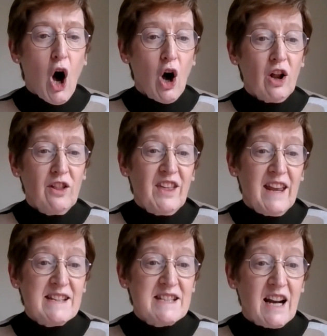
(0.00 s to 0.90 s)
all
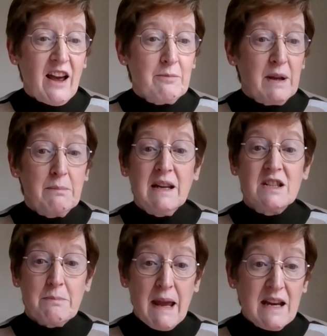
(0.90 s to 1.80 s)
things that have
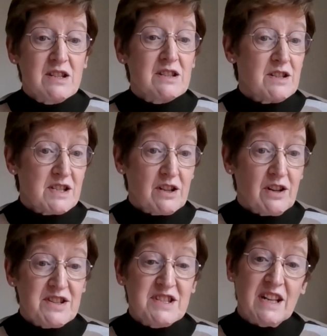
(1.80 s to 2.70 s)
been debated and
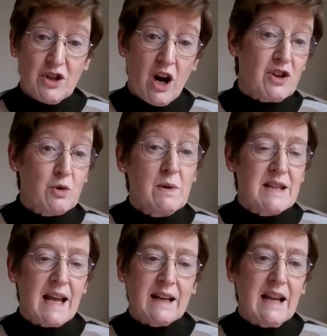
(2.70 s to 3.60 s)
discussed and are to go
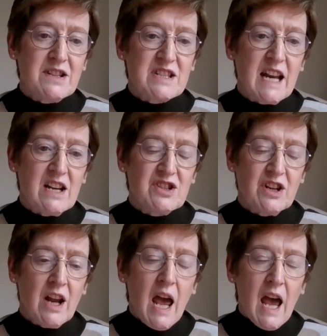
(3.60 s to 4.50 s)
into that legislation.